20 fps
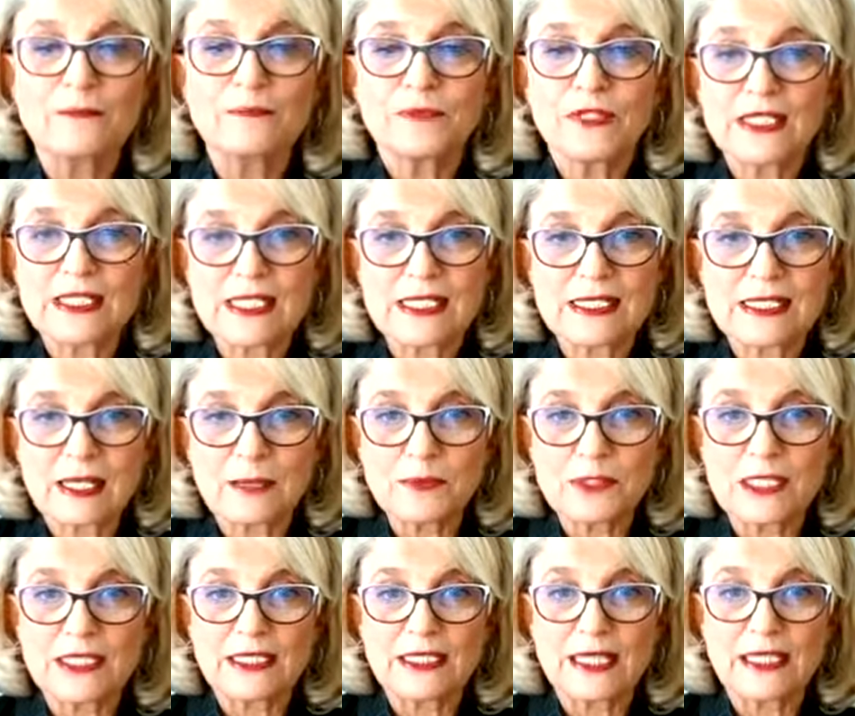This is
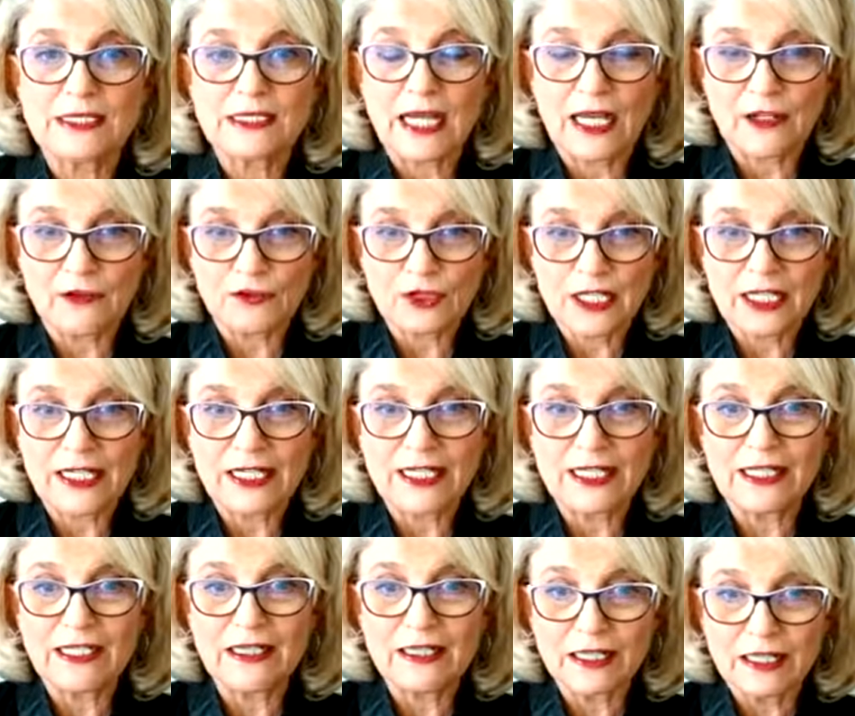something that I
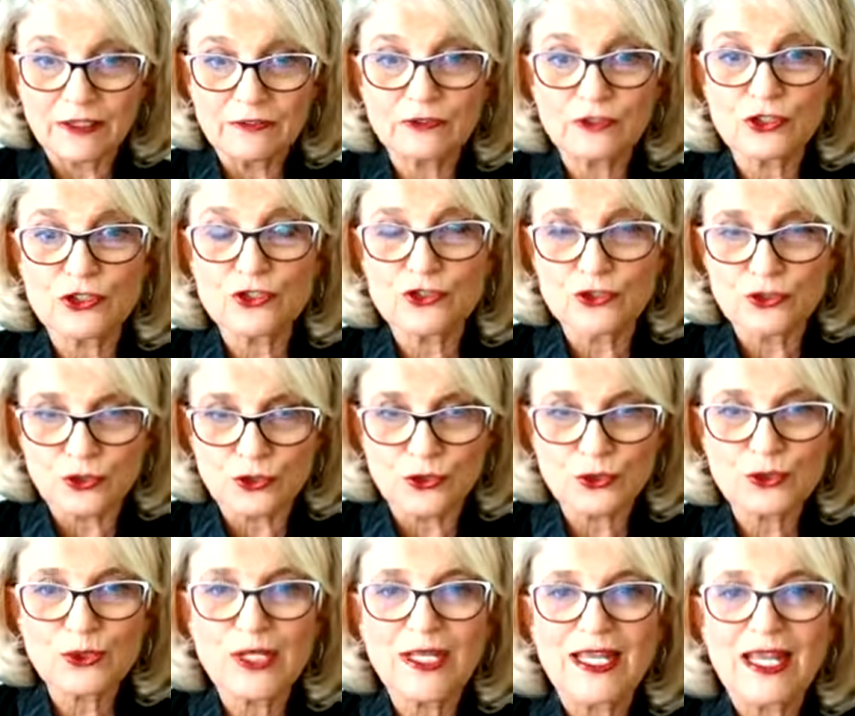really lived
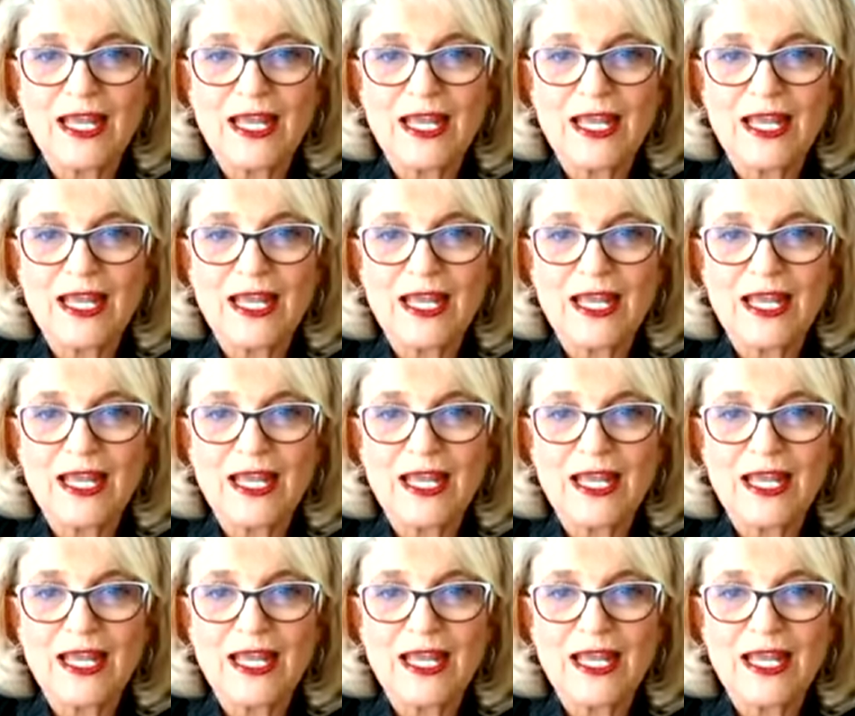through.